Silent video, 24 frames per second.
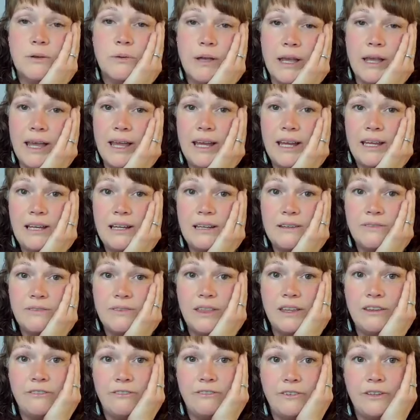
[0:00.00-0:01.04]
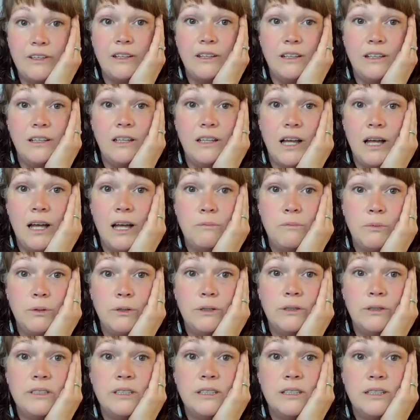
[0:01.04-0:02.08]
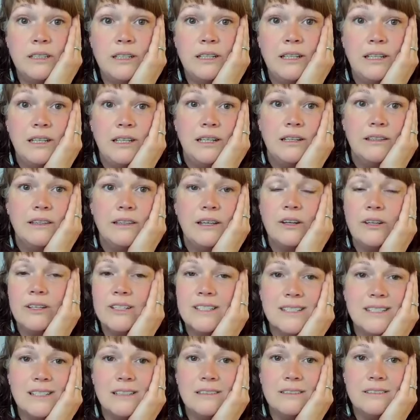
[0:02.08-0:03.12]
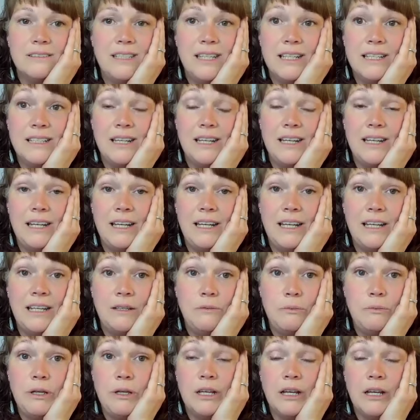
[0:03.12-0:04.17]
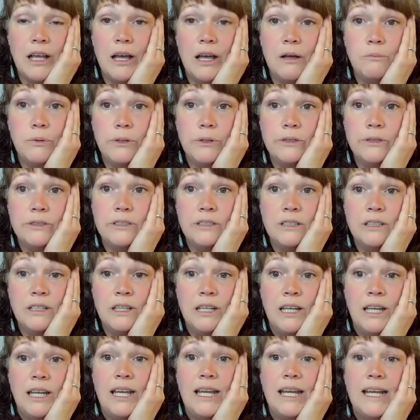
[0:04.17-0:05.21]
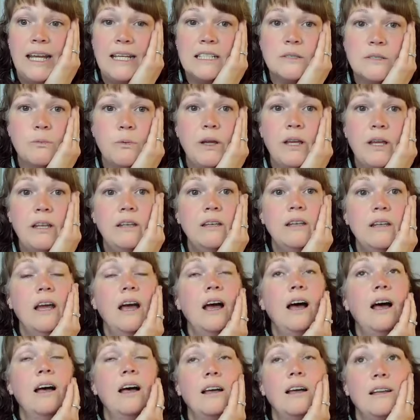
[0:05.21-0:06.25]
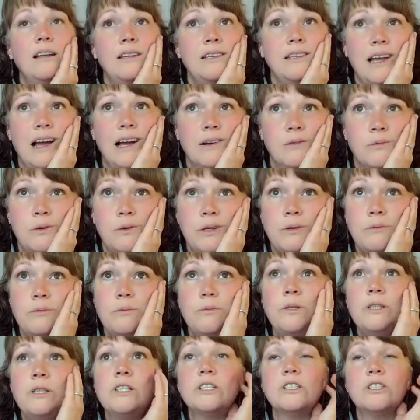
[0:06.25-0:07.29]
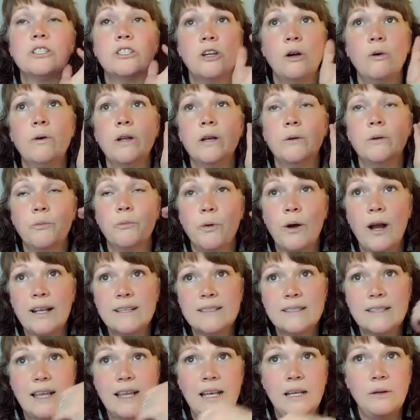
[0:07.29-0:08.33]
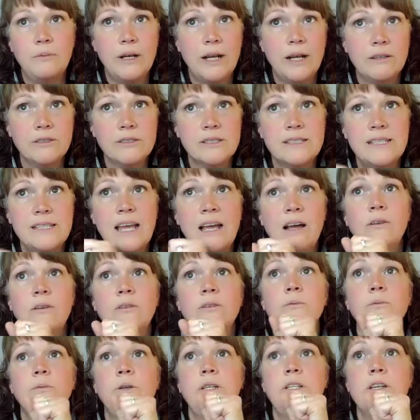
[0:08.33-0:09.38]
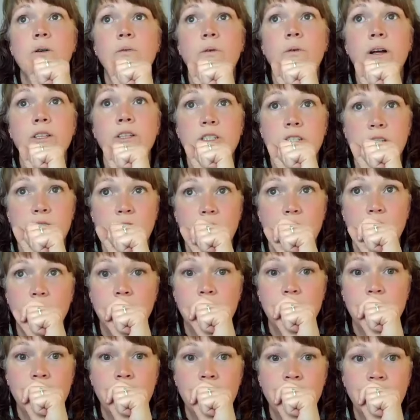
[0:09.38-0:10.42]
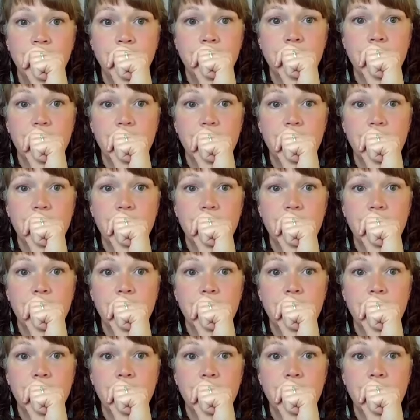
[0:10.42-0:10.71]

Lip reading: it's okay if they feel humbled. There is still dignity in being humbled. It's when, yeah, we just don't want to press anyone else down. We don't want to